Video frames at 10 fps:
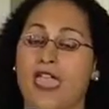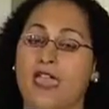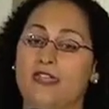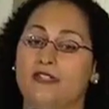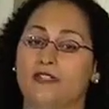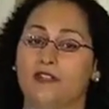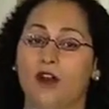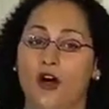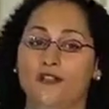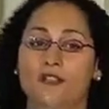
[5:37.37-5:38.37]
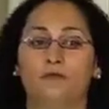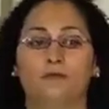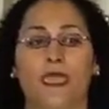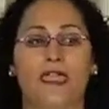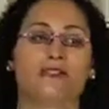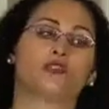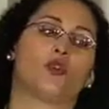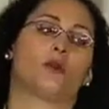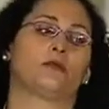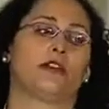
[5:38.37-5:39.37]
And it also bans
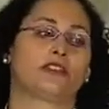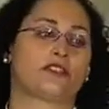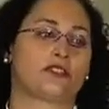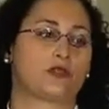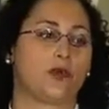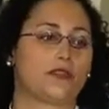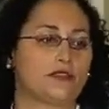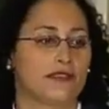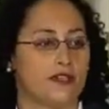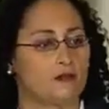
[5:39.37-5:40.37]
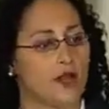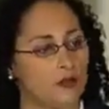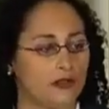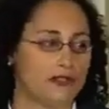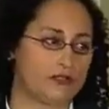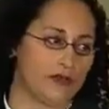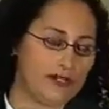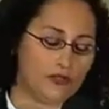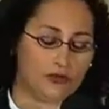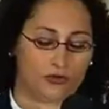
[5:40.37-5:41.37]
corporations, whether they are publicly
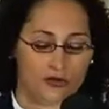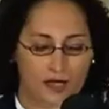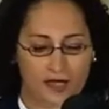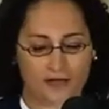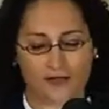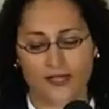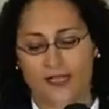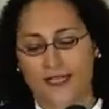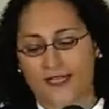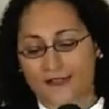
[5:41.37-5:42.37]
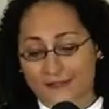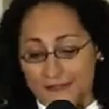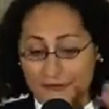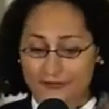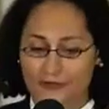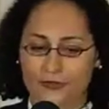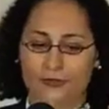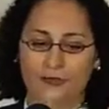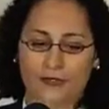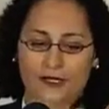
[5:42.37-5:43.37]
traded or not,
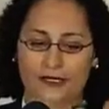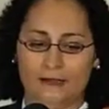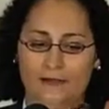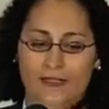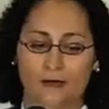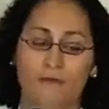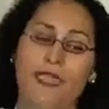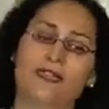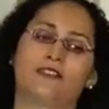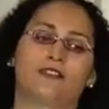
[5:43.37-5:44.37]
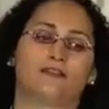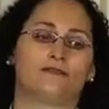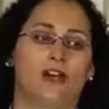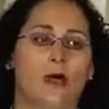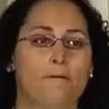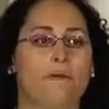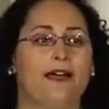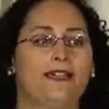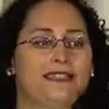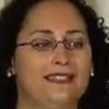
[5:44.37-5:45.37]
they're banned from
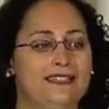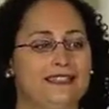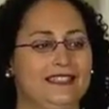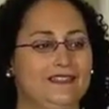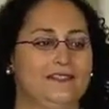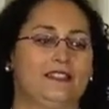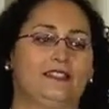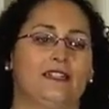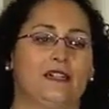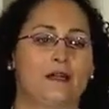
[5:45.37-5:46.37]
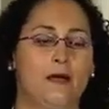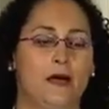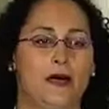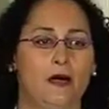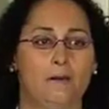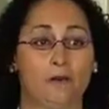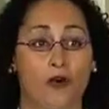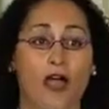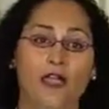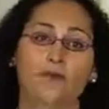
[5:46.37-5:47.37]
giving
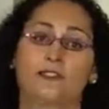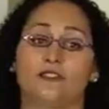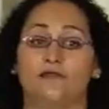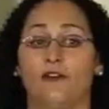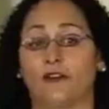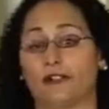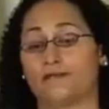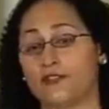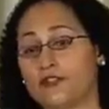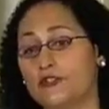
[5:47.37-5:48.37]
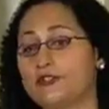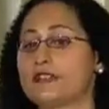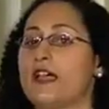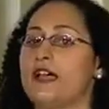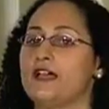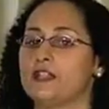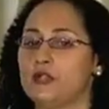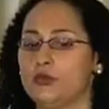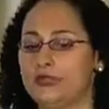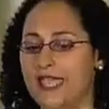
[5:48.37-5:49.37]
bribes to foreign officials
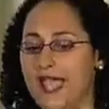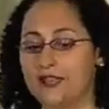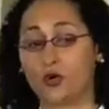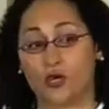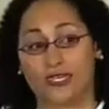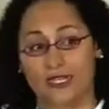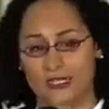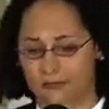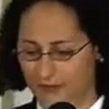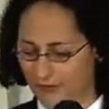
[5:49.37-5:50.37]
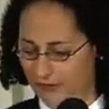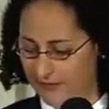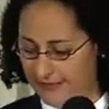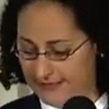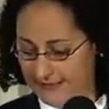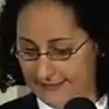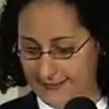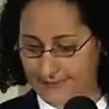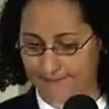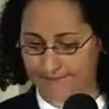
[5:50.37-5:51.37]
to get or keep business.